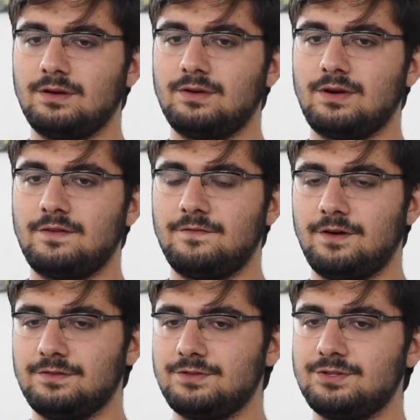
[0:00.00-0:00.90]

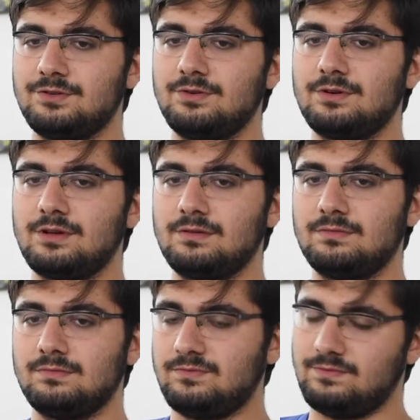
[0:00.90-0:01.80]
grandfather's story,
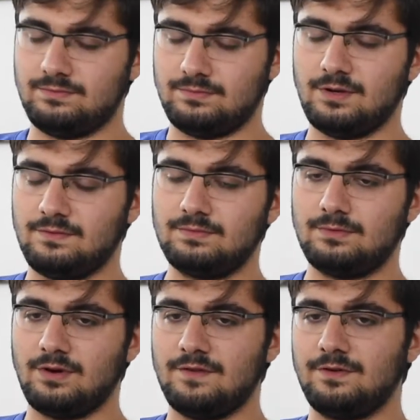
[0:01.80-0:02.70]
my
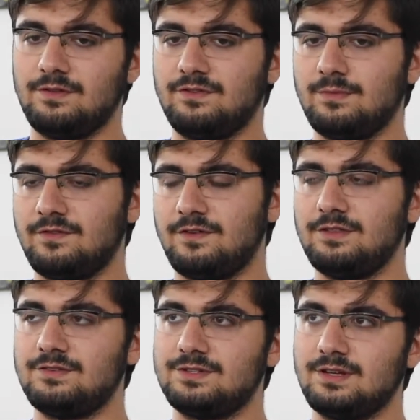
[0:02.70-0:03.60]
grandfather from my
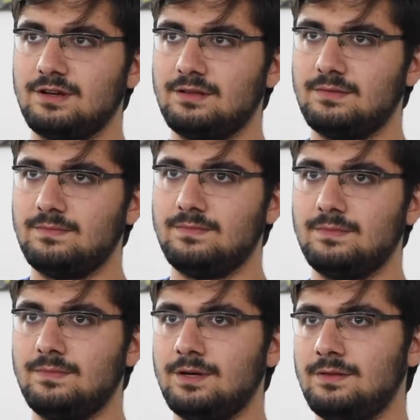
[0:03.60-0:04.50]
father's side,
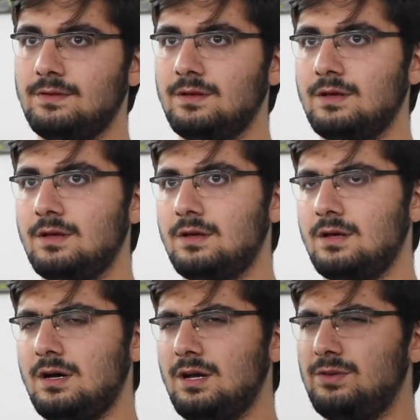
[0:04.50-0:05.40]

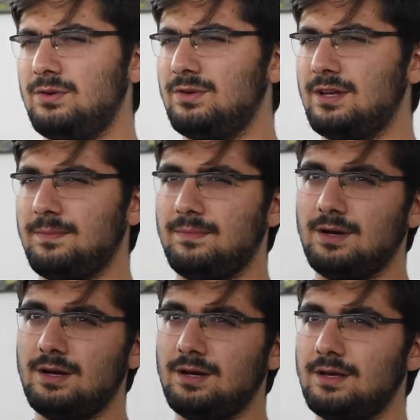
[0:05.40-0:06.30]
but I do know that
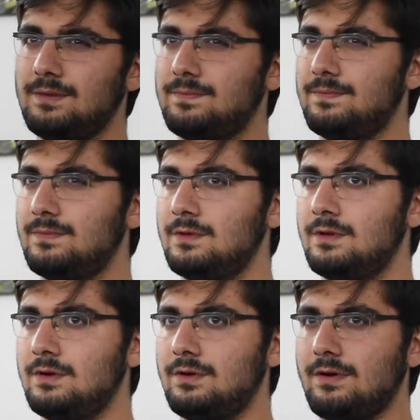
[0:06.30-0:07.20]
my
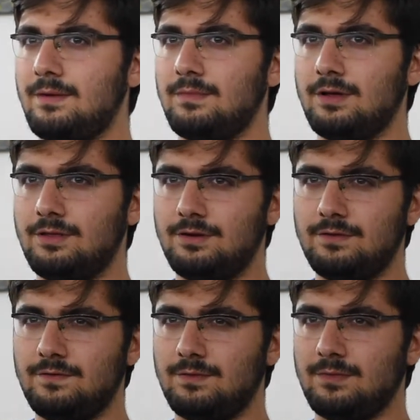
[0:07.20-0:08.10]
grandmother
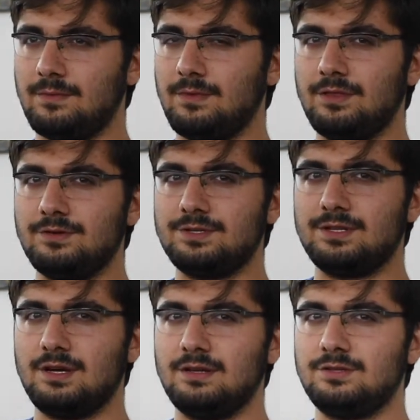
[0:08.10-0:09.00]
from my mother's
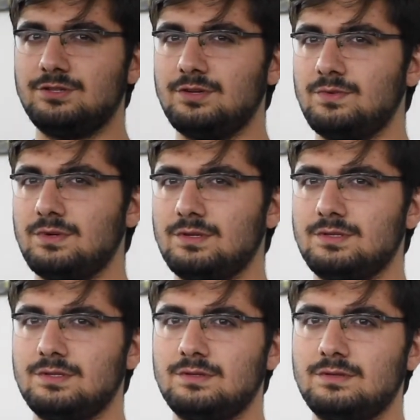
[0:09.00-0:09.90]
side, she
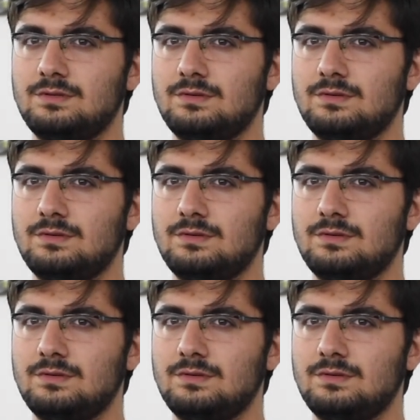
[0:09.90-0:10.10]
was